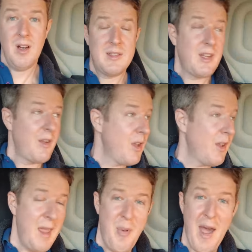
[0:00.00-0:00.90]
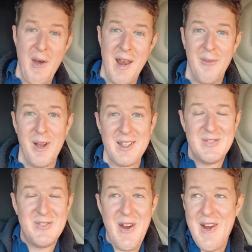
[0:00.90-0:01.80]
Right, so UK Power Networks,
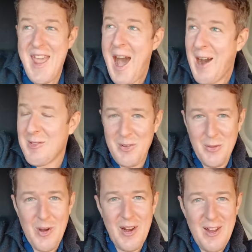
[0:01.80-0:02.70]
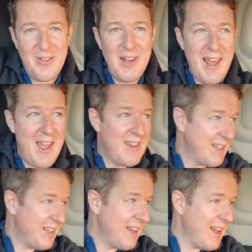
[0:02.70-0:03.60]
very helpful. What a lovely
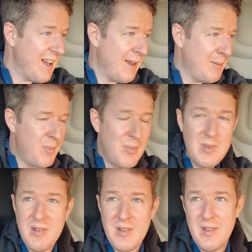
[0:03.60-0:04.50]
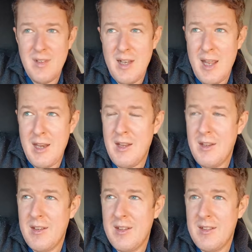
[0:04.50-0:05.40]
lady, Lynn.
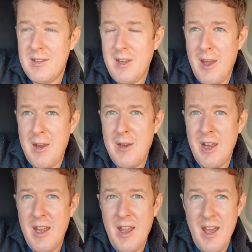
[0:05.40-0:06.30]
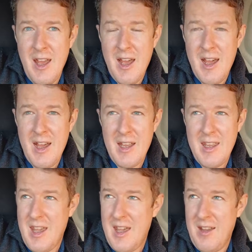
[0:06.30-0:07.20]
So,
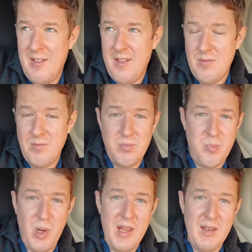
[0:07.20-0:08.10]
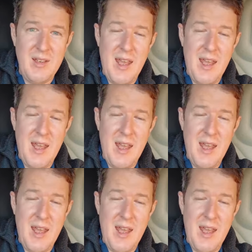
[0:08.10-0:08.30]
yeah. Brilliant,